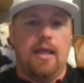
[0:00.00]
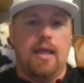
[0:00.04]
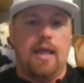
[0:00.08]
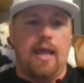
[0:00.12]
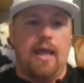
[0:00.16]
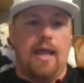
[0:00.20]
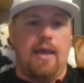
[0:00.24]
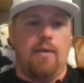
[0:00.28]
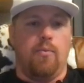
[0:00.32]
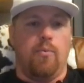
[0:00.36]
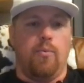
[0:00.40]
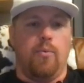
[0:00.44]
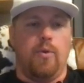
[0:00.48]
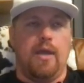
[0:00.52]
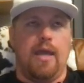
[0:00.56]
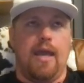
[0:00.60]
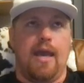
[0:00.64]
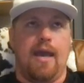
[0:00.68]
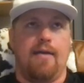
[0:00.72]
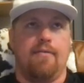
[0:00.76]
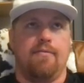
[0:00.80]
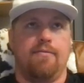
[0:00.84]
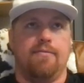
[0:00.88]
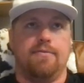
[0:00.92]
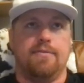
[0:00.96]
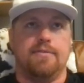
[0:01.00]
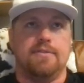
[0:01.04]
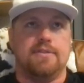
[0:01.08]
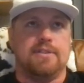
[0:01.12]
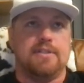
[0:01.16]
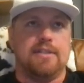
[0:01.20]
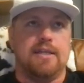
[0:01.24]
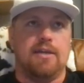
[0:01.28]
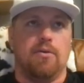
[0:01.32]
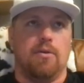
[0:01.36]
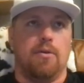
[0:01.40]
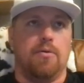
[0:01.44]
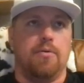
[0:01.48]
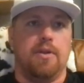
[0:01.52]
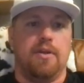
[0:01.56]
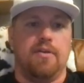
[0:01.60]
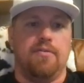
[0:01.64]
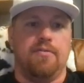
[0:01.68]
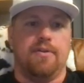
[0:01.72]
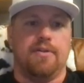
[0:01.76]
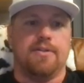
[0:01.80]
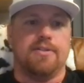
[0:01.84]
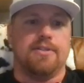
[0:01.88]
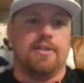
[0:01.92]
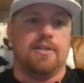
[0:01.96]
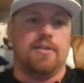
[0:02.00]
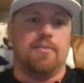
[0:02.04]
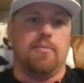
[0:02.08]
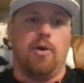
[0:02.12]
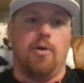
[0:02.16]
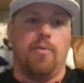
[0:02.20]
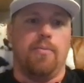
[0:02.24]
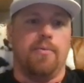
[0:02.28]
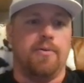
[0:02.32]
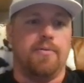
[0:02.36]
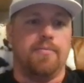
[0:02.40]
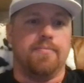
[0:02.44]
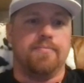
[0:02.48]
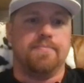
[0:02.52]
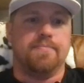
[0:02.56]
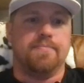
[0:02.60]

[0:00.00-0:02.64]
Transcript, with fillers: and we have zero defense at the moment.